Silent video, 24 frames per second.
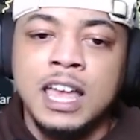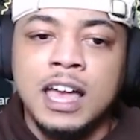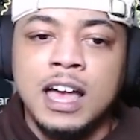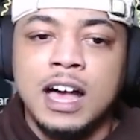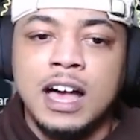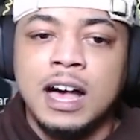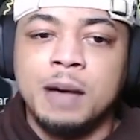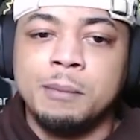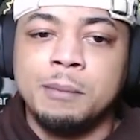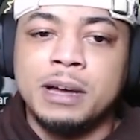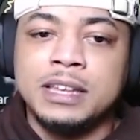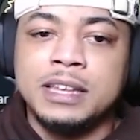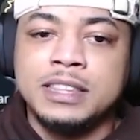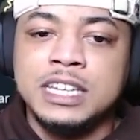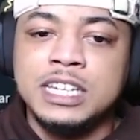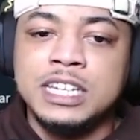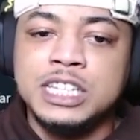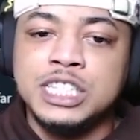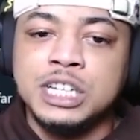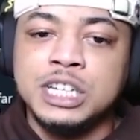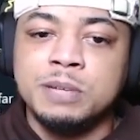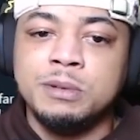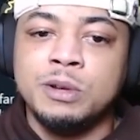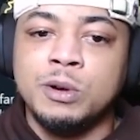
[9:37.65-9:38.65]
I think
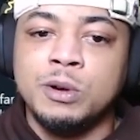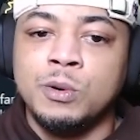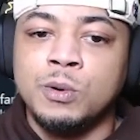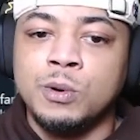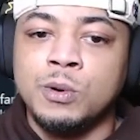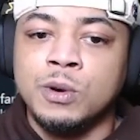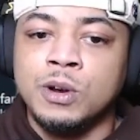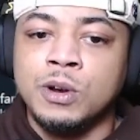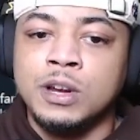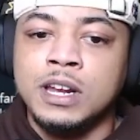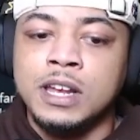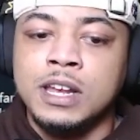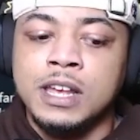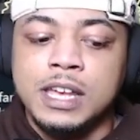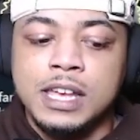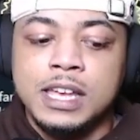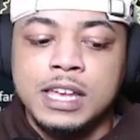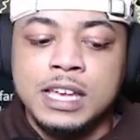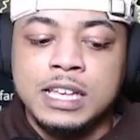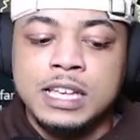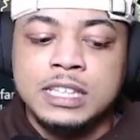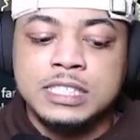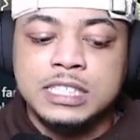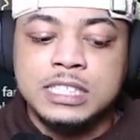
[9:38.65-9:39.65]
Jimmy Horn
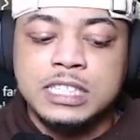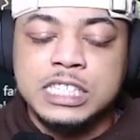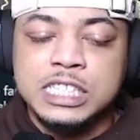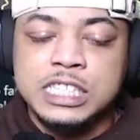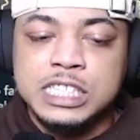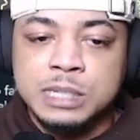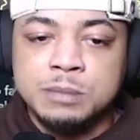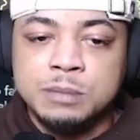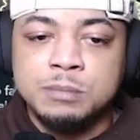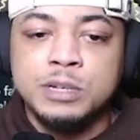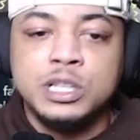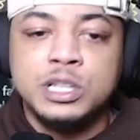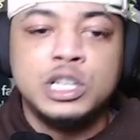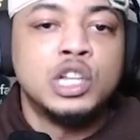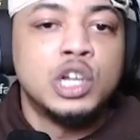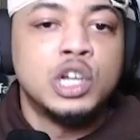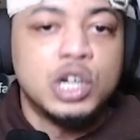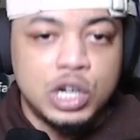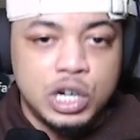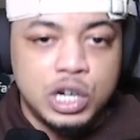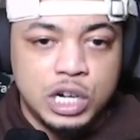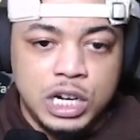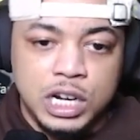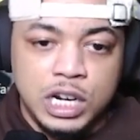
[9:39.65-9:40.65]
is
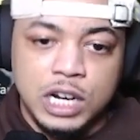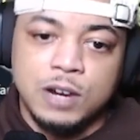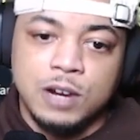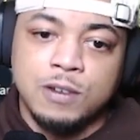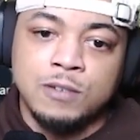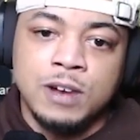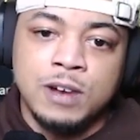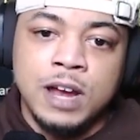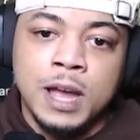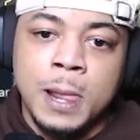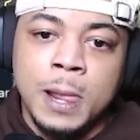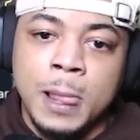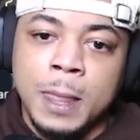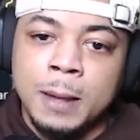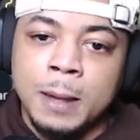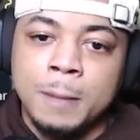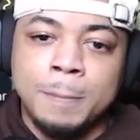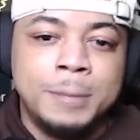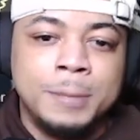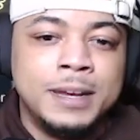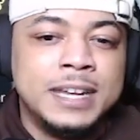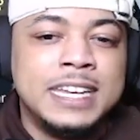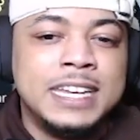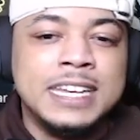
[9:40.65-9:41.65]
similar, right?
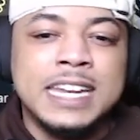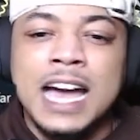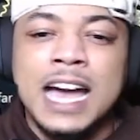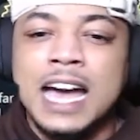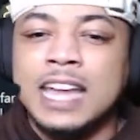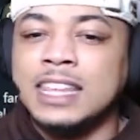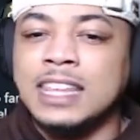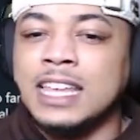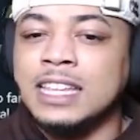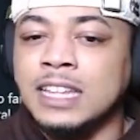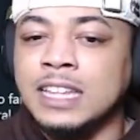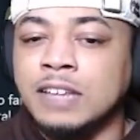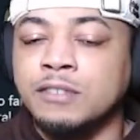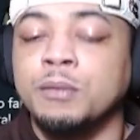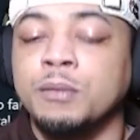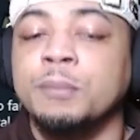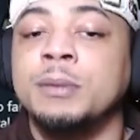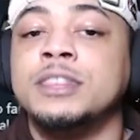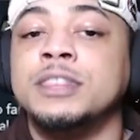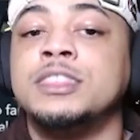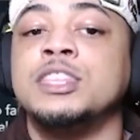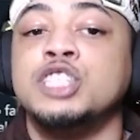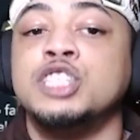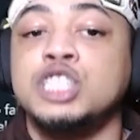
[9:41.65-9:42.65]
But not in that level.
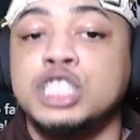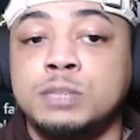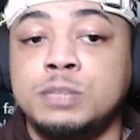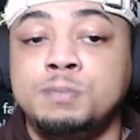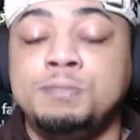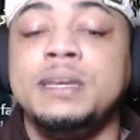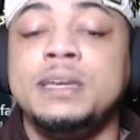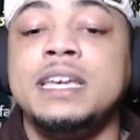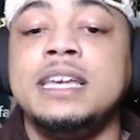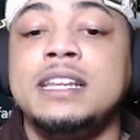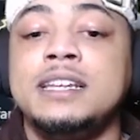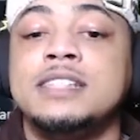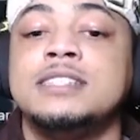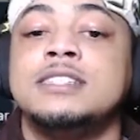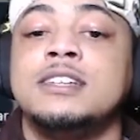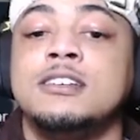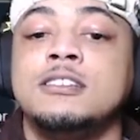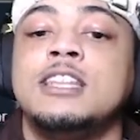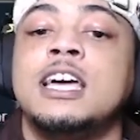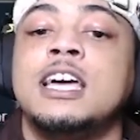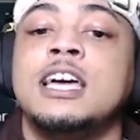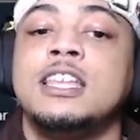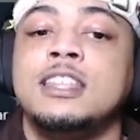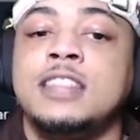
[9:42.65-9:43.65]
But the speed is there.
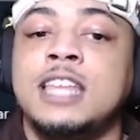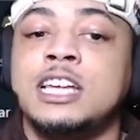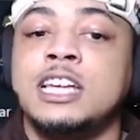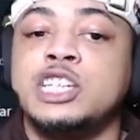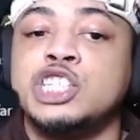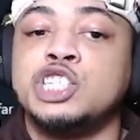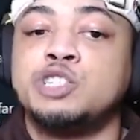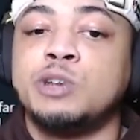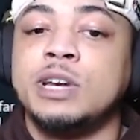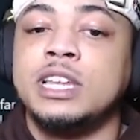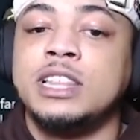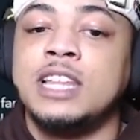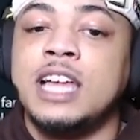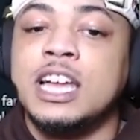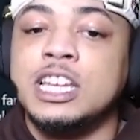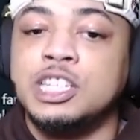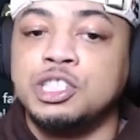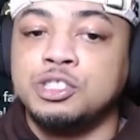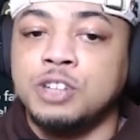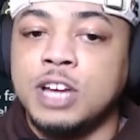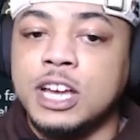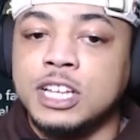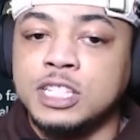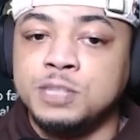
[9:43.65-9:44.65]
That straight line
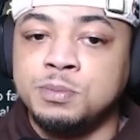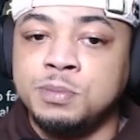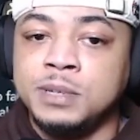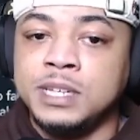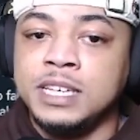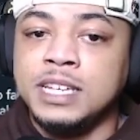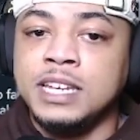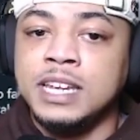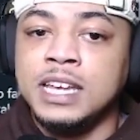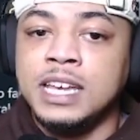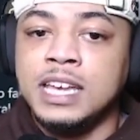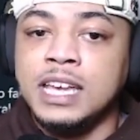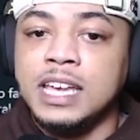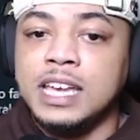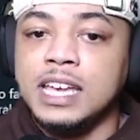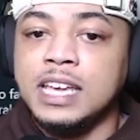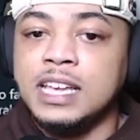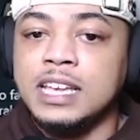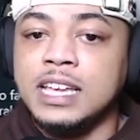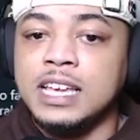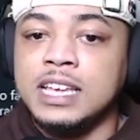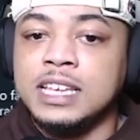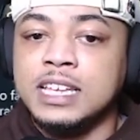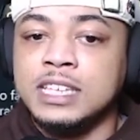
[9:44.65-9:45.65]
track speed
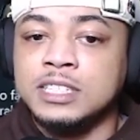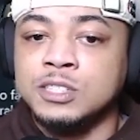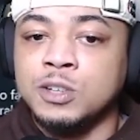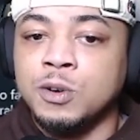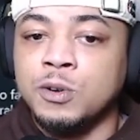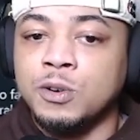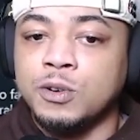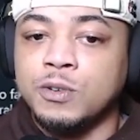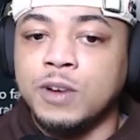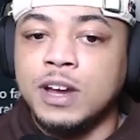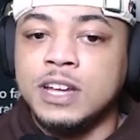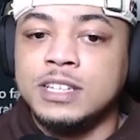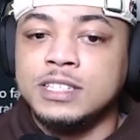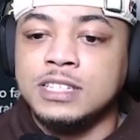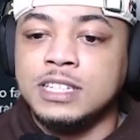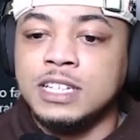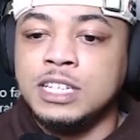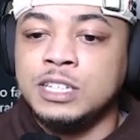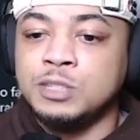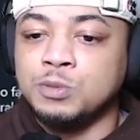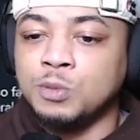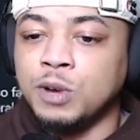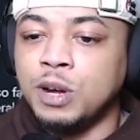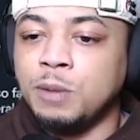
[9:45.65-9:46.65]
is going crazy.
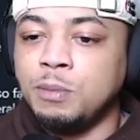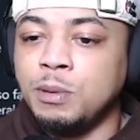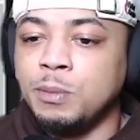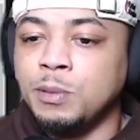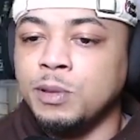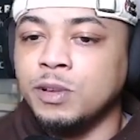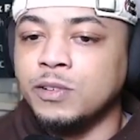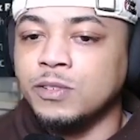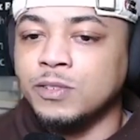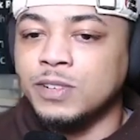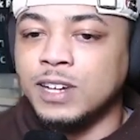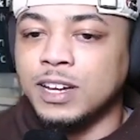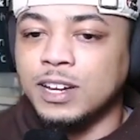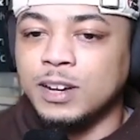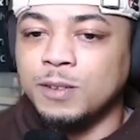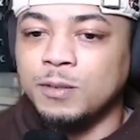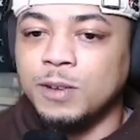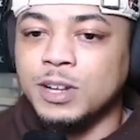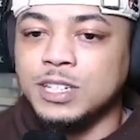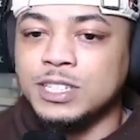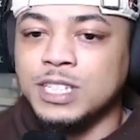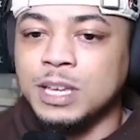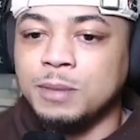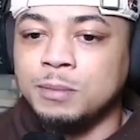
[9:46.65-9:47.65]
He's running people over. We're not gonna
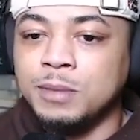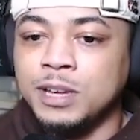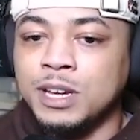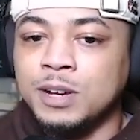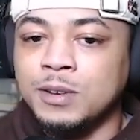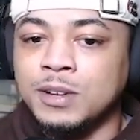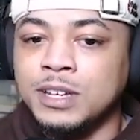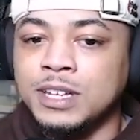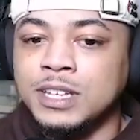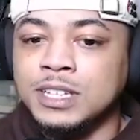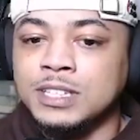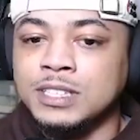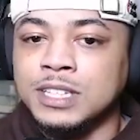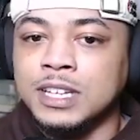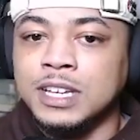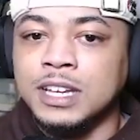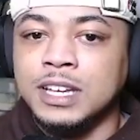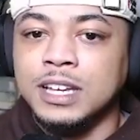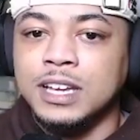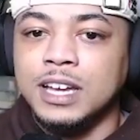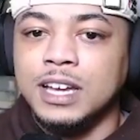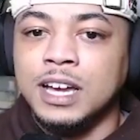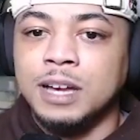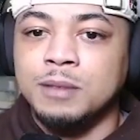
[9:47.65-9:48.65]
watch that. But here he is,
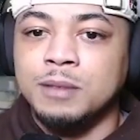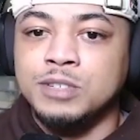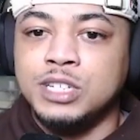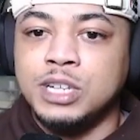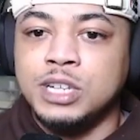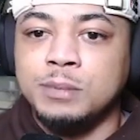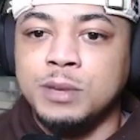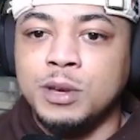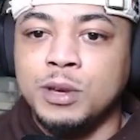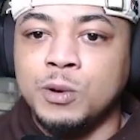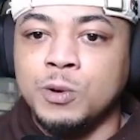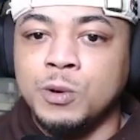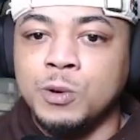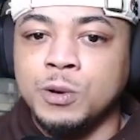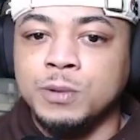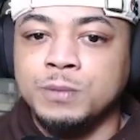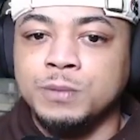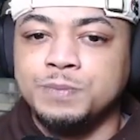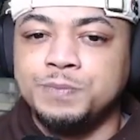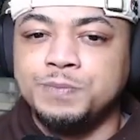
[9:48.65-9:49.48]
Jimmy Horn,